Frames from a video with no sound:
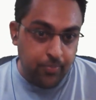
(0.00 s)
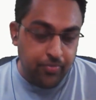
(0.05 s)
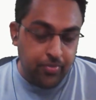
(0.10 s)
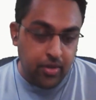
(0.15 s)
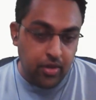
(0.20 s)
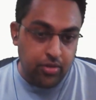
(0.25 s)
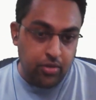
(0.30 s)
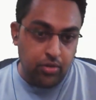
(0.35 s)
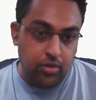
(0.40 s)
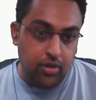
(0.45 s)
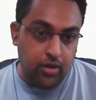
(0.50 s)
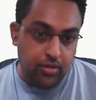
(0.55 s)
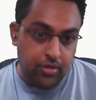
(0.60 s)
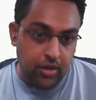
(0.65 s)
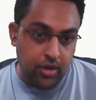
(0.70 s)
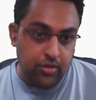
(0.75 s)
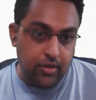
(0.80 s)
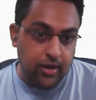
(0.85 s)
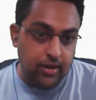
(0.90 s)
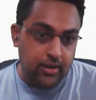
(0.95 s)
So
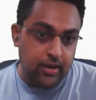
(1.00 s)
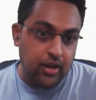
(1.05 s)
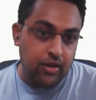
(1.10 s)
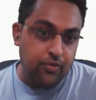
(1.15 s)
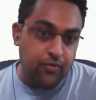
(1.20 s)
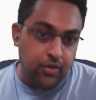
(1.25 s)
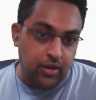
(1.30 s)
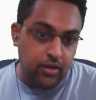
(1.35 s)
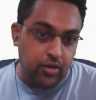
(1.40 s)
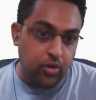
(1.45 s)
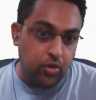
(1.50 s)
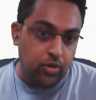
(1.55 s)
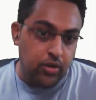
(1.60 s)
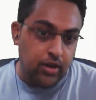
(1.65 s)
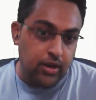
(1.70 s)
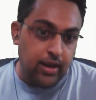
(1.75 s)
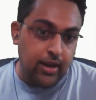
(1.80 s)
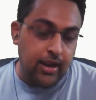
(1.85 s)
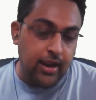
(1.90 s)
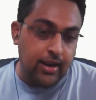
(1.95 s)
since I transferred the
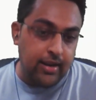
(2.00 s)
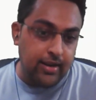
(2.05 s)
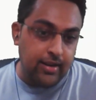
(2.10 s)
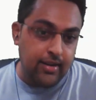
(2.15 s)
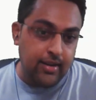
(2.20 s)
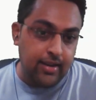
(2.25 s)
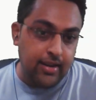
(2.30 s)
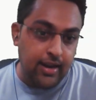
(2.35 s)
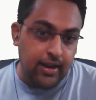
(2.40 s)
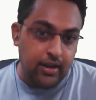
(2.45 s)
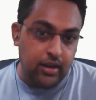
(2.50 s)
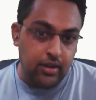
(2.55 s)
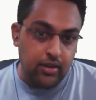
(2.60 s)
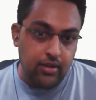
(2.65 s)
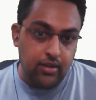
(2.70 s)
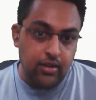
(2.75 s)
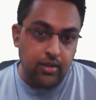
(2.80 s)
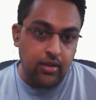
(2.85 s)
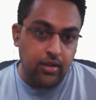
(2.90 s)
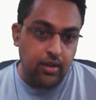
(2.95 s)
owner and I did a
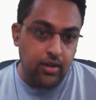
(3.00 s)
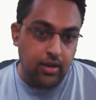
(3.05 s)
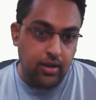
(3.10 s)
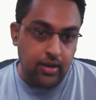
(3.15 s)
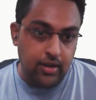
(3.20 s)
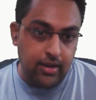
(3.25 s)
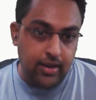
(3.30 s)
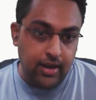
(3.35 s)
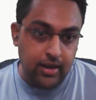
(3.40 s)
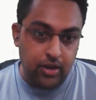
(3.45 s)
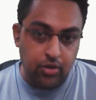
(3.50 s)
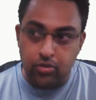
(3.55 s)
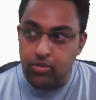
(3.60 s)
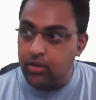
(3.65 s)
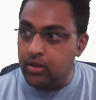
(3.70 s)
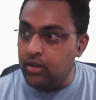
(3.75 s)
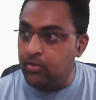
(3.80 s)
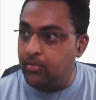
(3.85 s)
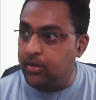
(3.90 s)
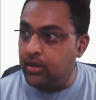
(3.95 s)
get
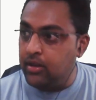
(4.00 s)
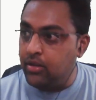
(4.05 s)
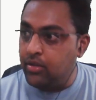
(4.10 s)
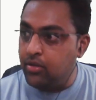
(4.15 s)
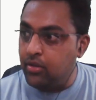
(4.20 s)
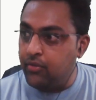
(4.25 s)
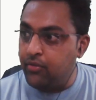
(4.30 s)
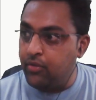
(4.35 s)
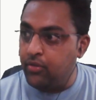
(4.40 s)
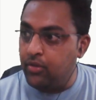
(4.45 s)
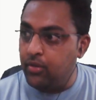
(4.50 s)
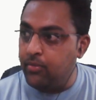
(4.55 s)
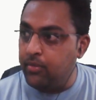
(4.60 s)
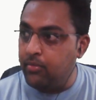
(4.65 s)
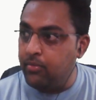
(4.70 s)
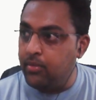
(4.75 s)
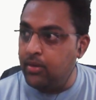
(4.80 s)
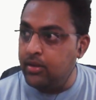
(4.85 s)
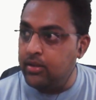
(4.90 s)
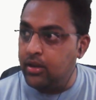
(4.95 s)
user email. So if you
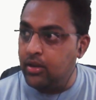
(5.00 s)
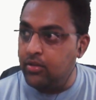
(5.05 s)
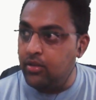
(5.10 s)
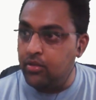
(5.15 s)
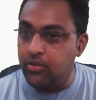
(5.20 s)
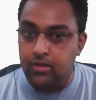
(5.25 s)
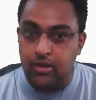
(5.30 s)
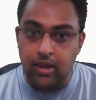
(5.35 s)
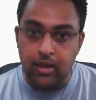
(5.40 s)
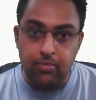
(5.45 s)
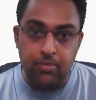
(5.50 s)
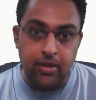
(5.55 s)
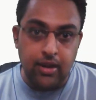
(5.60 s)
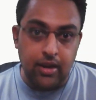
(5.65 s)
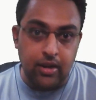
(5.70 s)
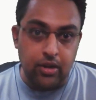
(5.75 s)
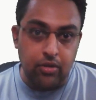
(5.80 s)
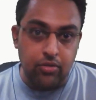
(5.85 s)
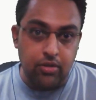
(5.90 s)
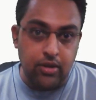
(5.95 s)
remember, there is a step
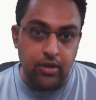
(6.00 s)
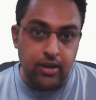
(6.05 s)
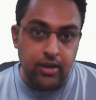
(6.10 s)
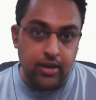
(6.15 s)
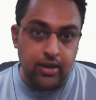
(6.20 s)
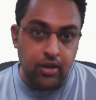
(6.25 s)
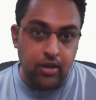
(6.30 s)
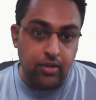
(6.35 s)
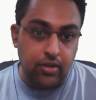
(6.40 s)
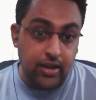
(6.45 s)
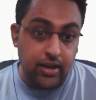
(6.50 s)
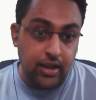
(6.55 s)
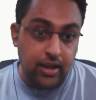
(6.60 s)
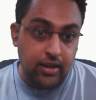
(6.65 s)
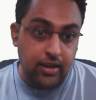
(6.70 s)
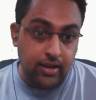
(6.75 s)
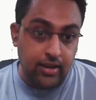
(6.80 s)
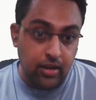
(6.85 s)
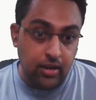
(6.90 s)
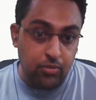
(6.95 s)
get user details that I
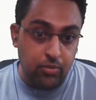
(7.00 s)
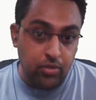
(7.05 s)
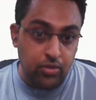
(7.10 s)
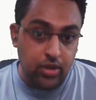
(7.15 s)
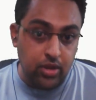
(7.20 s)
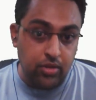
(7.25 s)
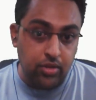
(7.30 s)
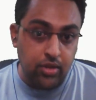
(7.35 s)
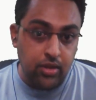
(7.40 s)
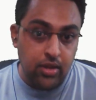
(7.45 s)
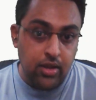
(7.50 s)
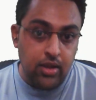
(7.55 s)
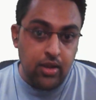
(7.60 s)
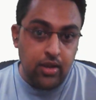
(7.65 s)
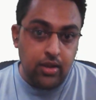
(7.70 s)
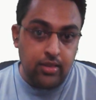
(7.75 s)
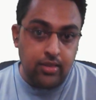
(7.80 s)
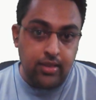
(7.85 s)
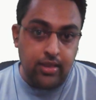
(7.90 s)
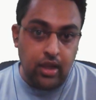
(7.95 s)
did above this.
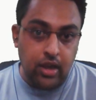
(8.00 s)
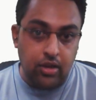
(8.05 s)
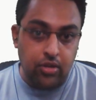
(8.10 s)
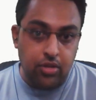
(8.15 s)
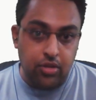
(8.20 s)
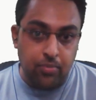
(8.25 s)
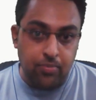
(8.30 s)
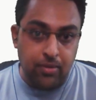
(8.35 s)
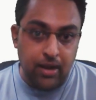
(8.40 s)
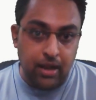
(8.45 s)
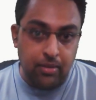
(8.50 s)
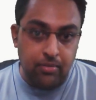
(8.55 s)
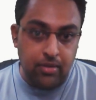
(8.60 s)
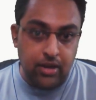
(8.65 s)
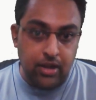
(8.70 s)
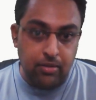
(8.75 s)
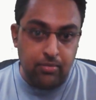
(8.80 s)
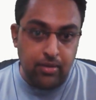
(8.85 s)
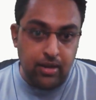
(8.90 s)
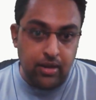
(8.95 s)
That's the
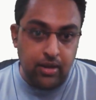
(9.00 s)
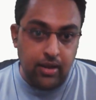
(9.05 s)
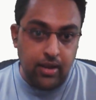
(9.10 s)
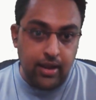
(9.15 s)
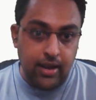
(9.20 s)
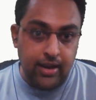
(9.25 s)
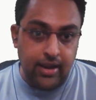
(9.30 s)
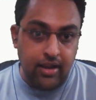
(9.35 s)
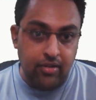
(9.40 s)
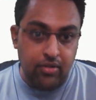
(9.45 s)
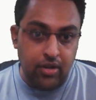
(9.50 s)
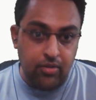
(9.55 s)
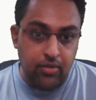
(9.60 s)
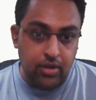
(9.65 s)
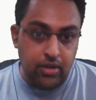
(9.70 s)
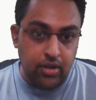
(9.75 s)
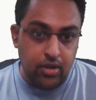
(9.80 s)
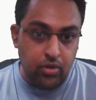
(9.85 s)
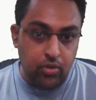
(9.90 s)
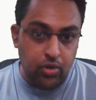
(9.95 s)
primary email, and I've
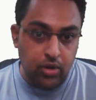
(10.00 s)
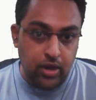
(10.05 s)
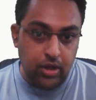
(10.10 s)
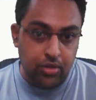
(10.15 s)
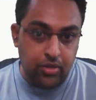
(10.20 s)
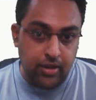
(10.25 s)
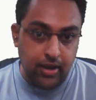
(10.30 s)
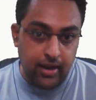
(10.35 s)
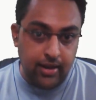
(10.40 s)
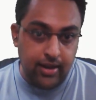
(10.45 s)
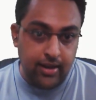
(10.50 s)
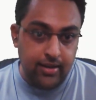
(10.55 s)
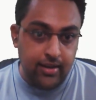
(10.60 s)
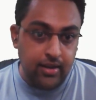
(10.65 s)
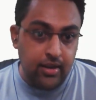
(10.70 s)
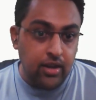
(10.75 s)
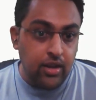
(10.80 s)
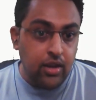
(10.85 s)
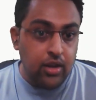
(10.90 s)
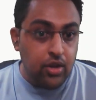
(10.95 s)
given the role as can
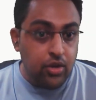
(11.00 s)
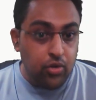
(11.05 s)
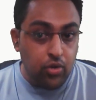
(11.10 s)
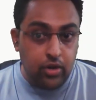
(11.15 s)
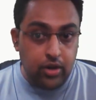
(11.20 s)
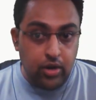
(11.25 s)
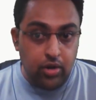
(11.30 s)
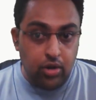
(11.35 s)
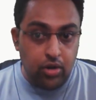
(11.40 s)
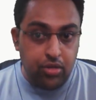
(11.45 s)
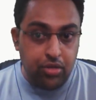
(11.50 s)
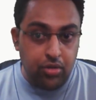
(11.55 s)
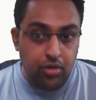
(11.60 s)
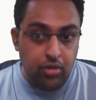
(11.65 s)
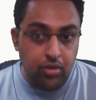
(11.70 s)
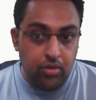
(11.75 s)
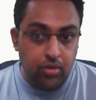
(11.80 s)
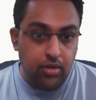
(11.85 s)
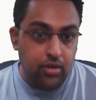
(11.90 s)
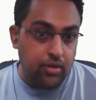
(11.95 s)
edit. You can
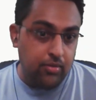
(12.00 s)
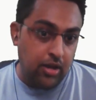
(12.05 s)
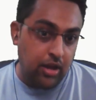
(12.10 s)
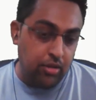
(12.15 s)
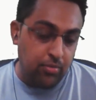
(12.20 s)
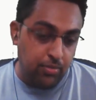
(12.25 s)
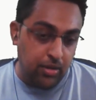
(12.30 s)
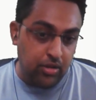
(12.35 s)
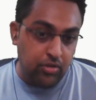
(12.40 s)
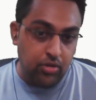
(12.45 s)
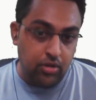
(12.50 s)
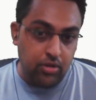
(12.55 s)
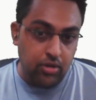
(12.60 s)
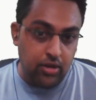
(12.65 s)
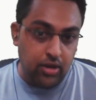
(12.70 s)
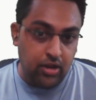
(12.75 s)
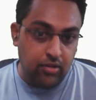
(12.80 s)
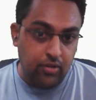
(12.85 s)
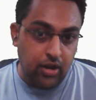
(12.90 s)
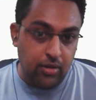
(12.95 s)
also, as based on your
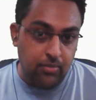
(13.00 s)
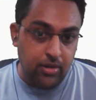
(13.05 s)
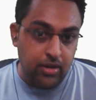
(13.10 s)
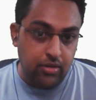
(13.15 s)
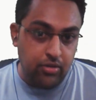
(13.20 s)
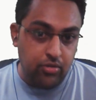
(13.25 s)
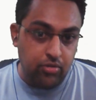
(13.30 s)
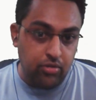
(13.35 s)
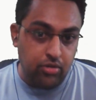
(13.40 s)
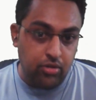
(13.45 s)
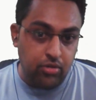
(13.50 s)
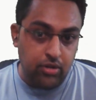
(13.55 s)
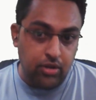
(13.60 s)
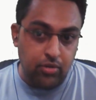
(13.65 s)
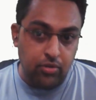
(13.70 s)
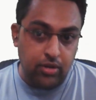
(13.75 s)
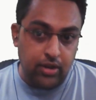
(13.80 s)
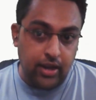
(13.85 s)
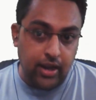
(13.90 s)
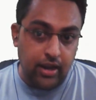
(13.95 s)
requirement, choose to
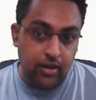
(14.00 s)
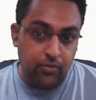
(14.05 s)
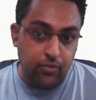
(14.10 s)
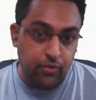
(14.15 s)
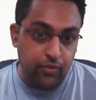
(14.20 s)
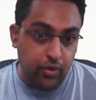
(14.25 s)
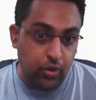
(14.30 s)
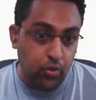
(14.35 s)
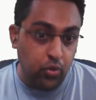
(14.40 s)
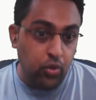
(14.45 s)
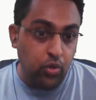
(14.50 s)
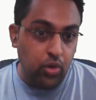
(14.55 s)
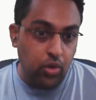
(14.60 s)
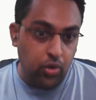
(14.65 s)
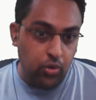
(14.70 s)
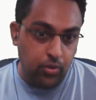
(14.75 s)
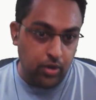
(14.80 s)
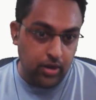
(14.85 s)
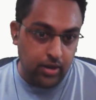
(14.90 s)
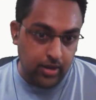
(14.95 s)
give can view
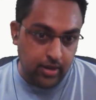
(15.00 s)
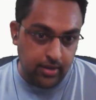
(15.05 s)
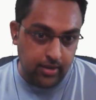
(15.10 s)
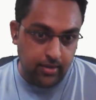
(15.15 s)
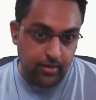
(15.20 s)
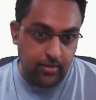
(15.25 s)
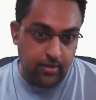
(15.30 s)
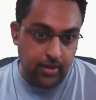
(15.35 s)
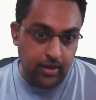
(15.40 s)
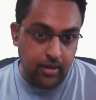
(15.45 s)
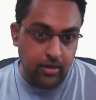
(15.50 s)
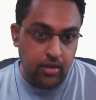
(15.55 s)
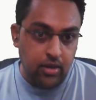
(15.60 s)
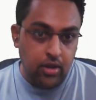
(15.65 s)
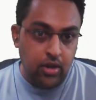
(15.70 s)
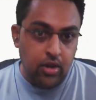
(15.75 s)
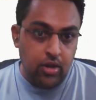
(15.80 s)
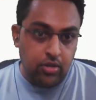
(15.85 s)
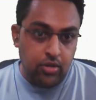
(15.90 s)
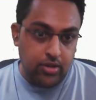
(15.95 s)
over here, right?
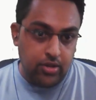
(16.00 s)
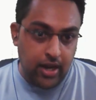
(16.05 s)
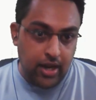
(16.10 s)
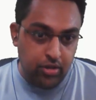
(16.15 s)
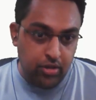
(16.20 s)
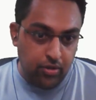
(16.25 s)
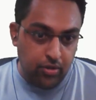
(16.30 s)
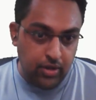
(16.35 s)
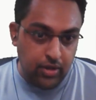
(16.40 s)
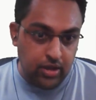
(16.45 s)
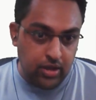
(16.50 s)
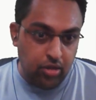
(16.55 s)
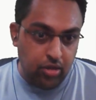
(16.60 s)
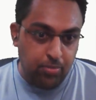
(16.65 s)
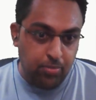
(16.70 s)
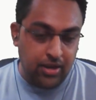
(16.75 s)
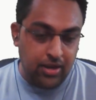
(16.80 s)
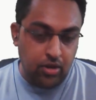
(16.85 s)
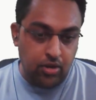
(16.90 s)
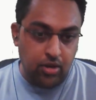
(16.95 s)
So that's the way this
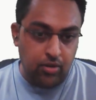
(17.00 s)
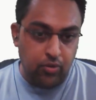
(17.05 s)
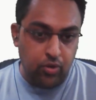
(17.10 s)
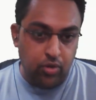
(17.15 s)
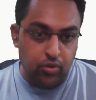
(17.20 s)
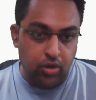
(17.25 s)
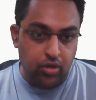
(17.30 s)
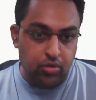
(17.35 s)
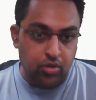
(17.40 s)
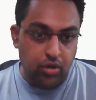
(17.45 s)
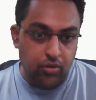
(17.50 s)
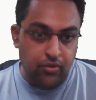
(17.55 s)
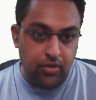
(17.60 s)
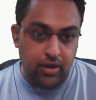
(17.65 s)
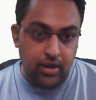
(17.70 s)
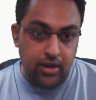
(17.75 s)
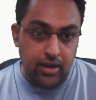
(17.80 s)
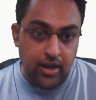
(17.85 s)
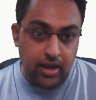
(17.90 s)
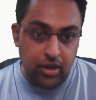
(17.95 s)
particular flow was
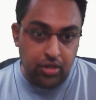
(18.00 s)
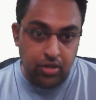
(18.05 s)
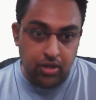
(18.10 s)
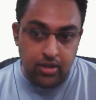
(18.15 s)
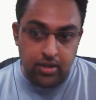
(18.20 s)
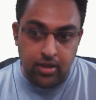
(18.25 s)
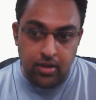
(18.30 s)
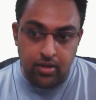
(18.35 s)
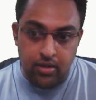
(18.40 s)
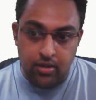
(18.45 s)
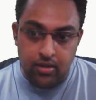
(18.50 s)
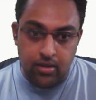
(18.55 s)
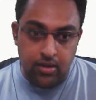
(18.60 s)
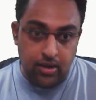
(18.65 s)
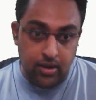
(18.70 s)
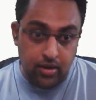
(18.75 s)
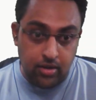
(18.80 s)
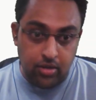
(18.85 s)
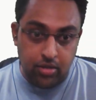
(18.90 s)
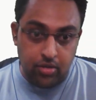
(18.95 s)
configured. Let's see the
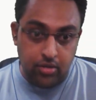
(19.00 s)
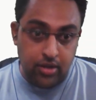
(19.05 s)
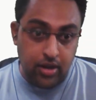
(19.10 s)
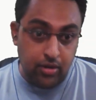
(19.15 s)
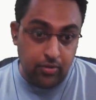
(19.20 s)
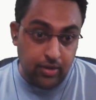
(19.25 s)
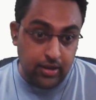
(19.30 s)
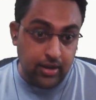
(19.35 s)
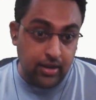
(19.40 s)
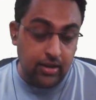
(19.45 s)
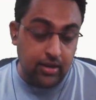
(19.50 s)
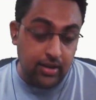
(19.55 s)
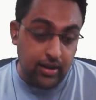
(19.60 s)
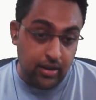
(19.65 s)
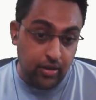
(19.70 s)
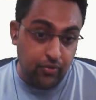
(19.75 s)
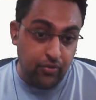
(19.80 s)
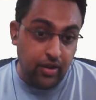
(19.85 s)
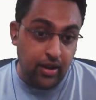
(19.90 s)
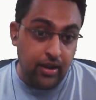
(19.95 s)
run so that we can
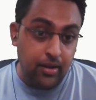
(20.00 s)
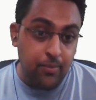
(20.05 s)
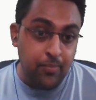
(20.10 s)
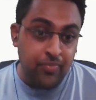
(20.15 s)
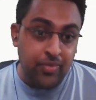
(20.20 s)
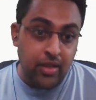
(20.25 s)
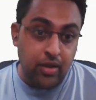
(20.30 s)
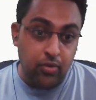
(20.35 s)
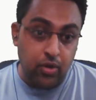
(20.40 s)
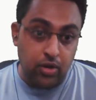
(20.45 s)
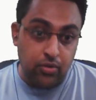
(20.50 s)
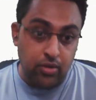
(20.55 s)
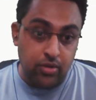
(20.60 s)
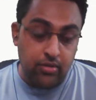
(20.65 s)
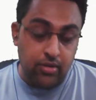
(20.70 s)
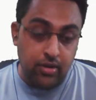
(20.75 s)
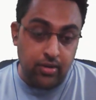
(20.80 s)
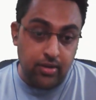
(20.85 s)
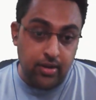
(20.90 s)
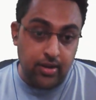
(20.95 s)
clarify what was
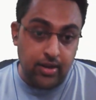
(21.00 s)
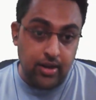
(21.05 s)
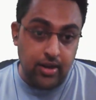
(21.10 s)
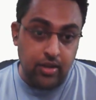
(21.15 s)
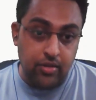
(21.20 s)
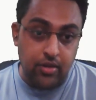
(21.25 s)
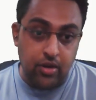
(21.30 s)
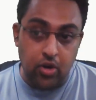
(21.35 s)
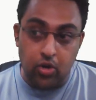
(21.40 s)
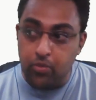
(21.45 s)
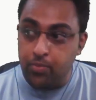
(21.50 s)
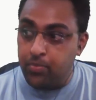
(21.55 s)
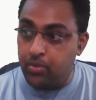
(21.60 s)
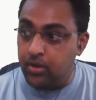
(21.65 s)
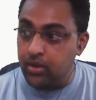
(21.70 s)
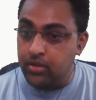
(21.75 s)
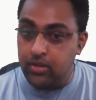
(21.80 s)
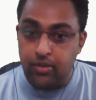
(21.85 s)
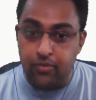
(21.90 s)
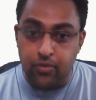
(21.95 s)
generated as an
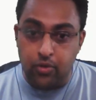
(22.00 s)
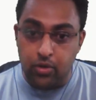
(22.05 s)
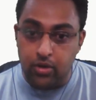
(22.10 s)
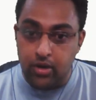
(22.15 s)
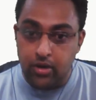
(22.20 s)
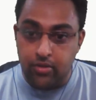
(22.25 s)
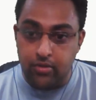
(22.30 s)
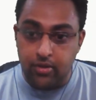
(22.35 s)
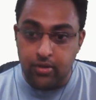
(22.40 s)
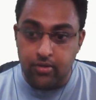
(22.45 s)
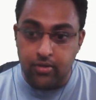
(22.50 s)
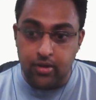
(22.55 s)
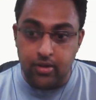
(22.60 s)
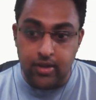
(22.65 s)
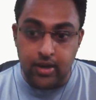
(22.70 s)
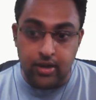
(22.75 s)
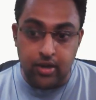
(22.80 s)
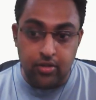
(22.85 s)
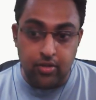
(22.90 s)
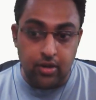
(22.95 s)
output in the folder structure.
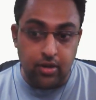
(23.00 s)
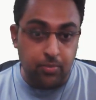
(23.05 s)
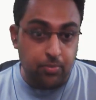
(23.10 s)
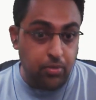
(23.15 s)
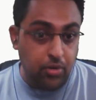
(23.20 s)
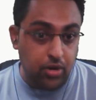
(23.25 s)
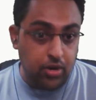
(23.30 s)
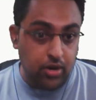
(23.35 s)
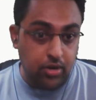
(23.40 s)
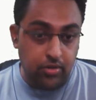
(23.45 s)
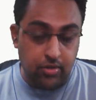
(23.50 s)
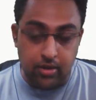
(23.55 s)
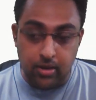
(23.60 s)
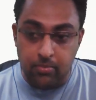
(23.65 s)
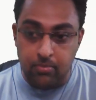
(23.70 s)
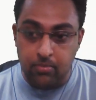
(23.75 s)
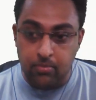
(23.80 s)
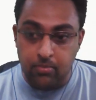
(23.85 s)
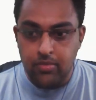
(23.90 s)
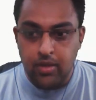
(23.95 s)
That is an important
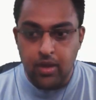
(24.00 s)
step.